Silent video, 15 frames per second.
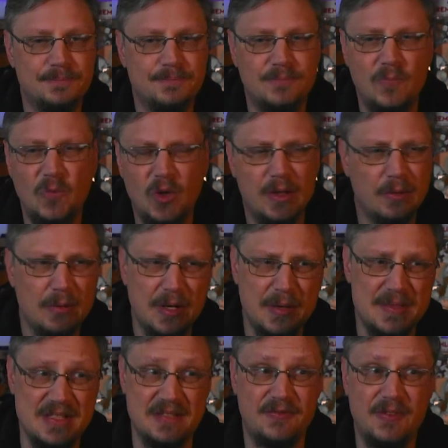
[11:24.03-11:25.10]
Rolling
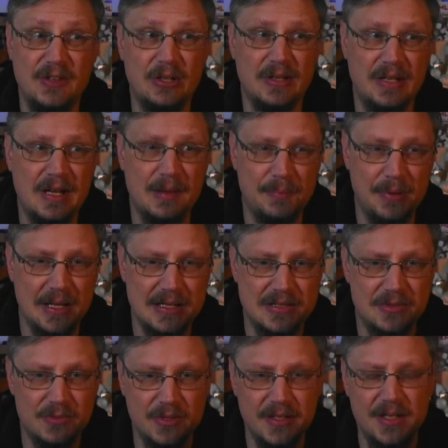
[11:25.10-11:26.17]
Realms is a really complex
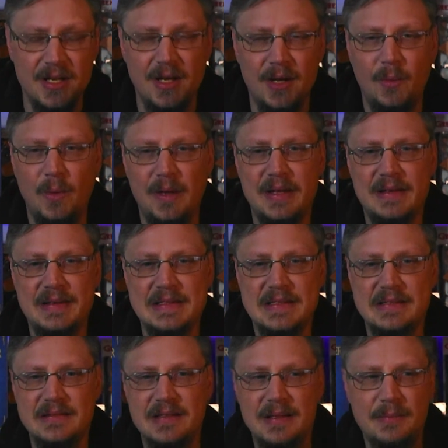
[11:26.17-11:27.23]
one. What else
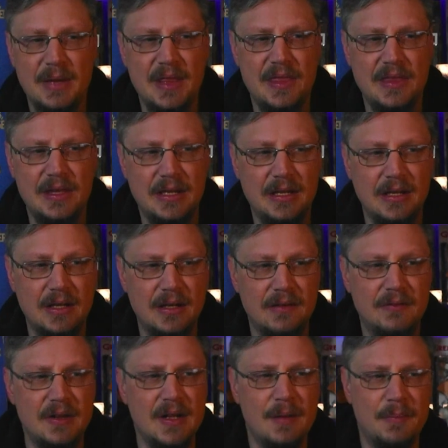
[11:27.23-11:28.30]
am I thinking of?
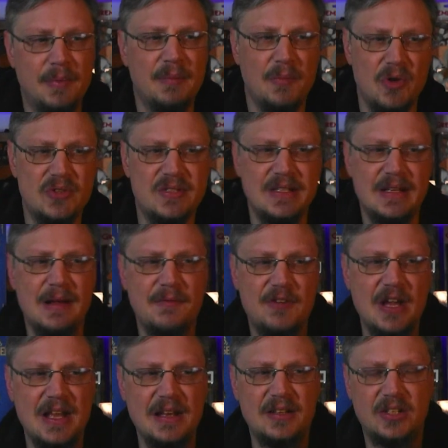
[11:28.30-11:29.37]
But mostly I've
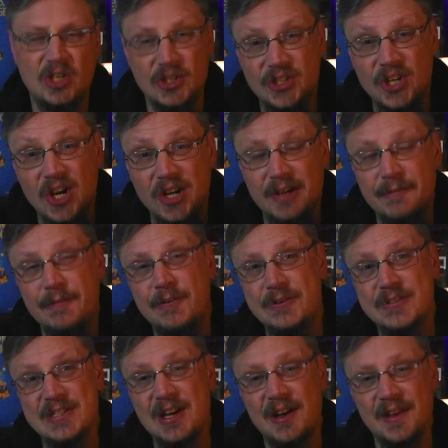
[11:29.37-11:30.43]
got the
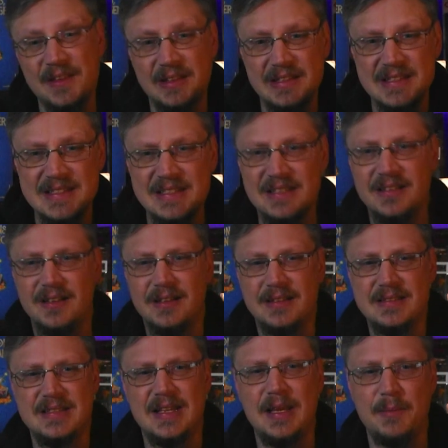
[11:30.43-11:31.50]
Cartographers on the list. It's
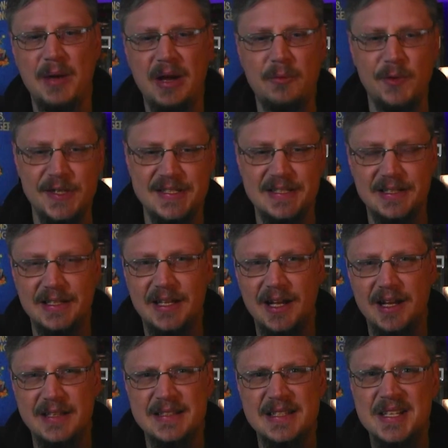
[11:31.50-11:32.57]
a game I recently
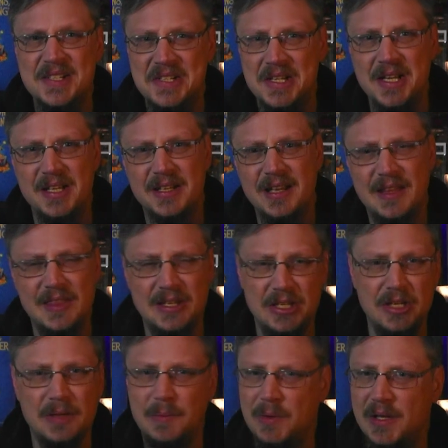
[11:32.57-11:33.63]
got, and I think you
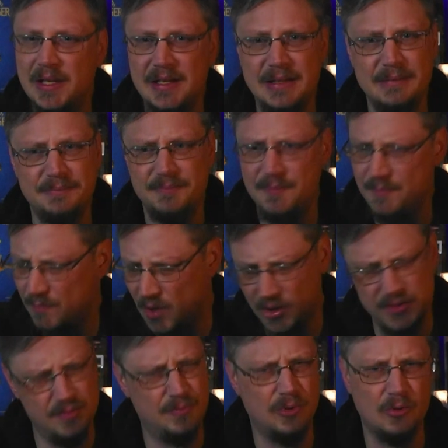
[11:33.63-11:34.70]
can play
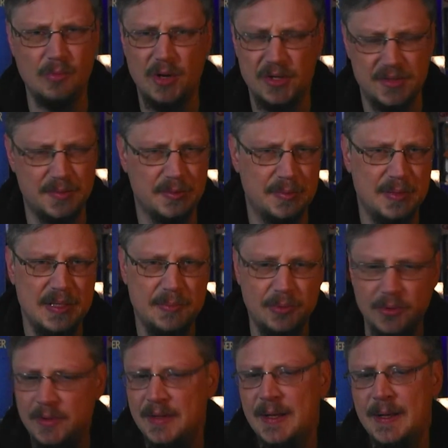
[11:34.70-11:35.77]
multiple
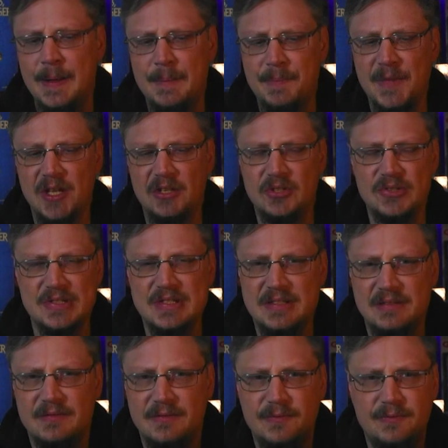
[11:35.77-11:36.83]
people, and you're just
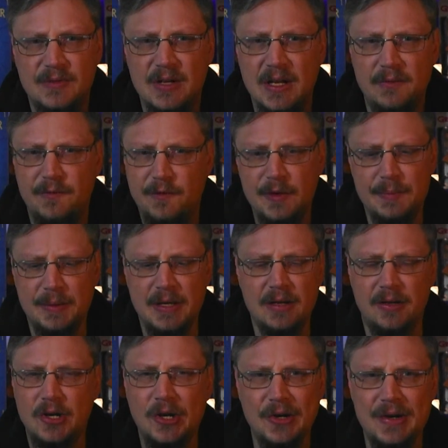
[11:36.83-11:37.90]
kind of flipping a
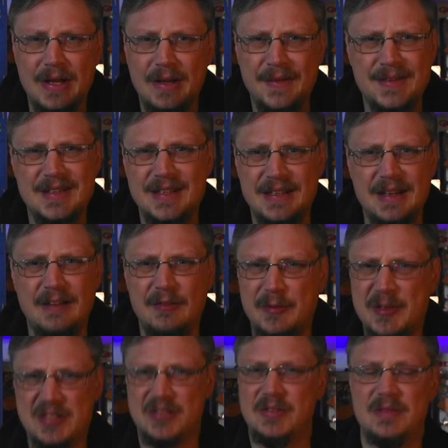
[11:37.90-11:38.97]
card out, and
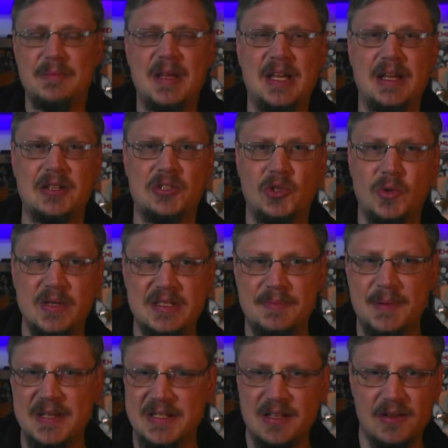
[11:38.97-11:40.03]
everybody's going to make a choice
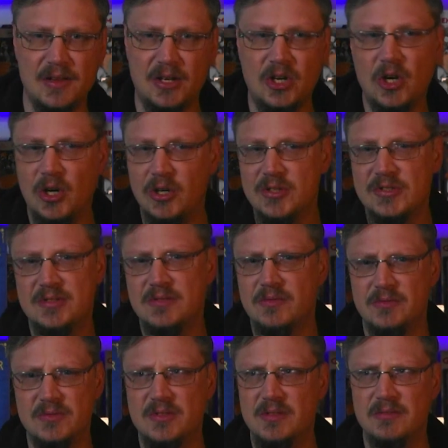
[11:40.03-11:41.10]
based on the
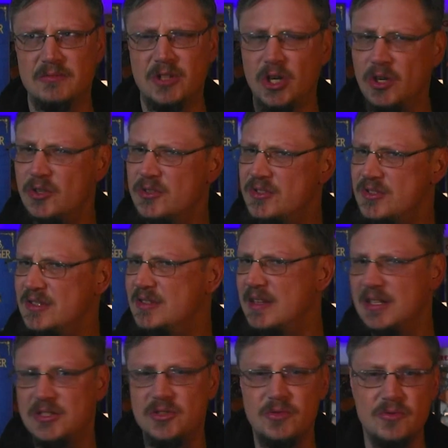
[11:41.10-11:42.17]
cards they
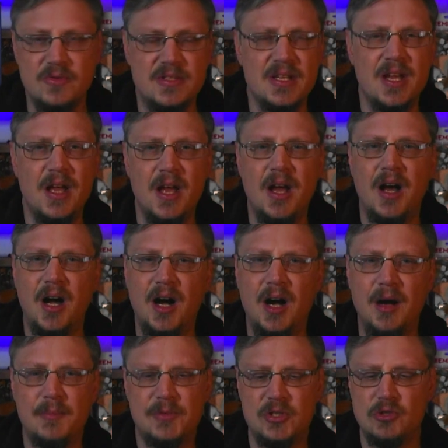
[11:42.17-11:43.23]
choose
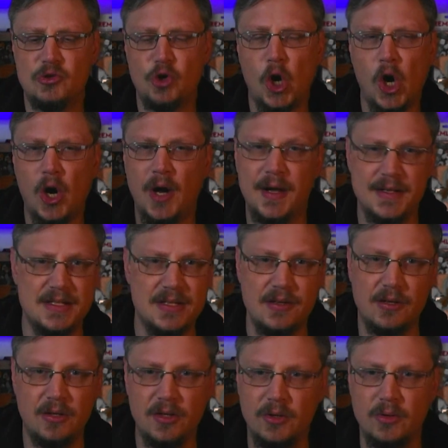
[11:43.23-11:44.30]
to draw onto their
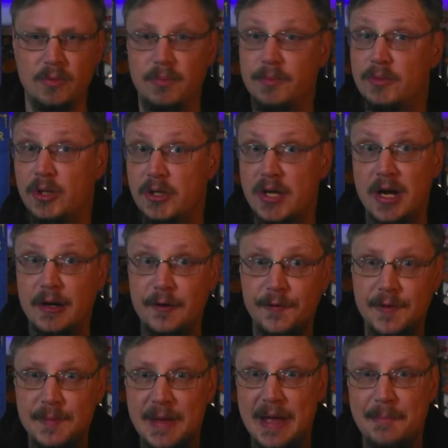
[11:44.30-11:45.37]
little cartography
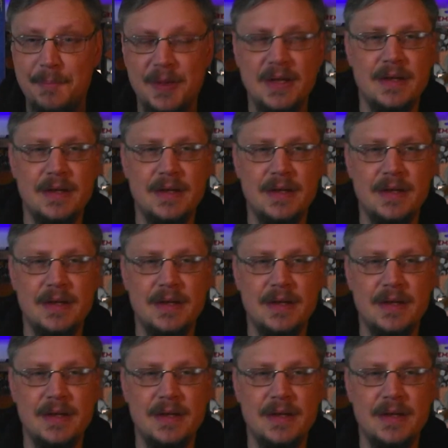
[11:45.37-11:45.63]
map.